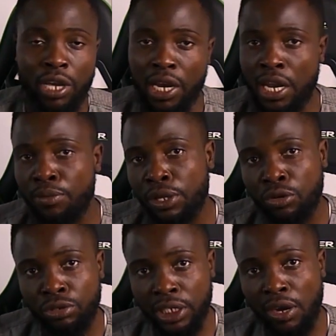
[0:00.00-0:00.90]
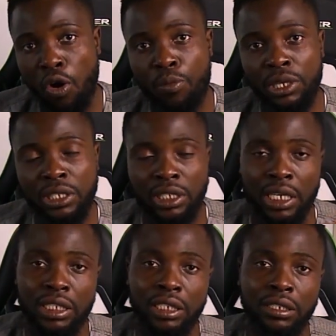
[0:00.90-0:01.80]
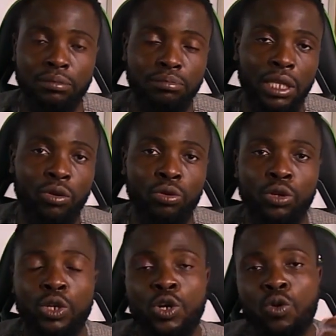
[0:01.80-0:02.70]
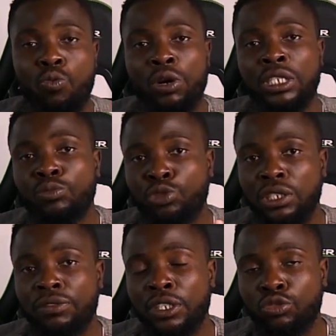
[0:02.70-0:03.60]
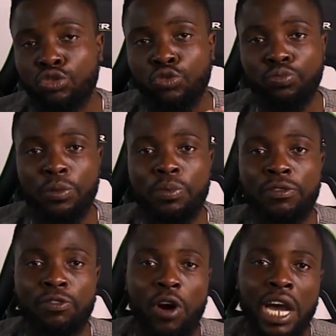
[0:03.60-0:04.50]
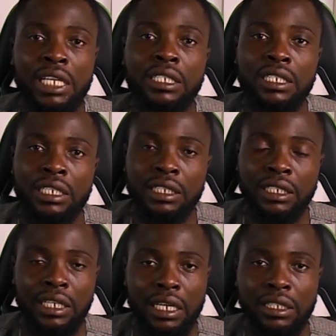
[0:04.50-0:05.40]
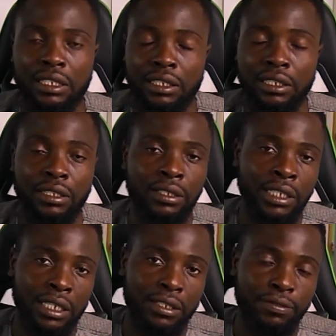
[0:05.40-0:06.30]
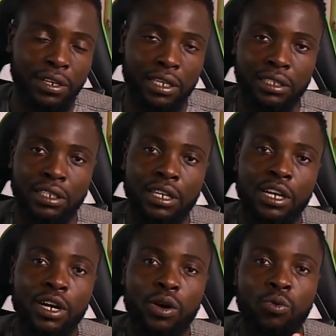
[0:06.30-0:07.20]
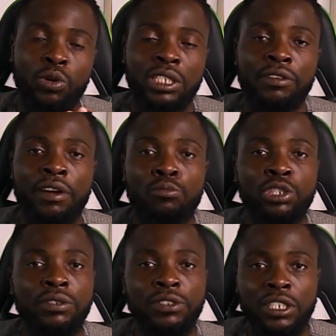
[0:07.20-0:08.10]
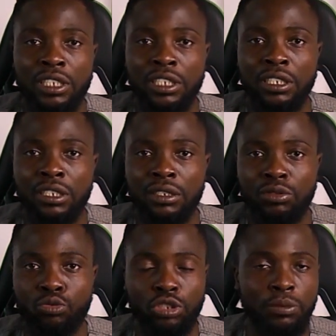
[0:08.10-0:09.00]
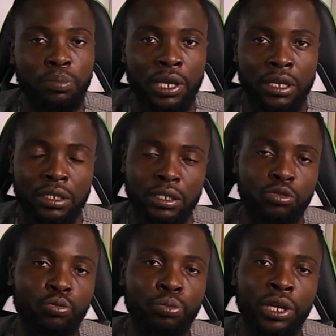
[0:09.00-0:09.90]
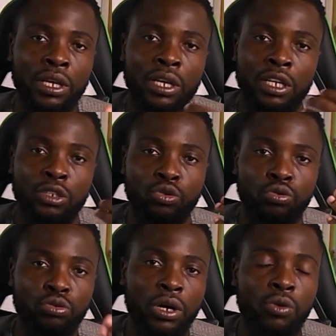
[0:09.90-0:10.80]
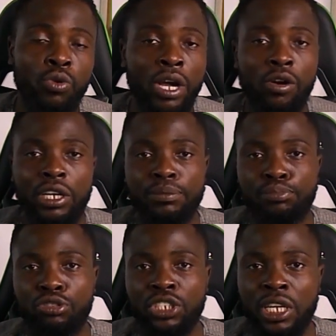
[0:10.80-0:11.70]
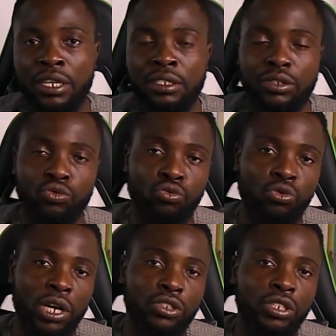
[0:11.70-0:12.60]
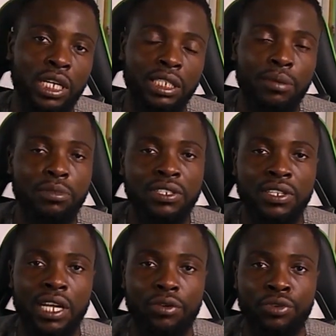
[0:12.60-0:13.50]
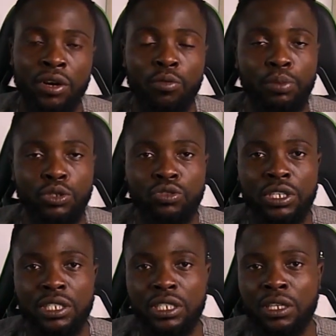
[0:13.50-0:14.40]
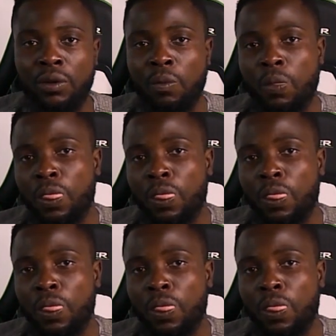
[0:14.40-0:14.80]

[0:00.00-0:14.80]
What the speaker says: You can let me know in the comment section below what motivates you to prepare for IT certificate. Whatever motivation could be, it could be to work on project, to attract amazing career opportunity,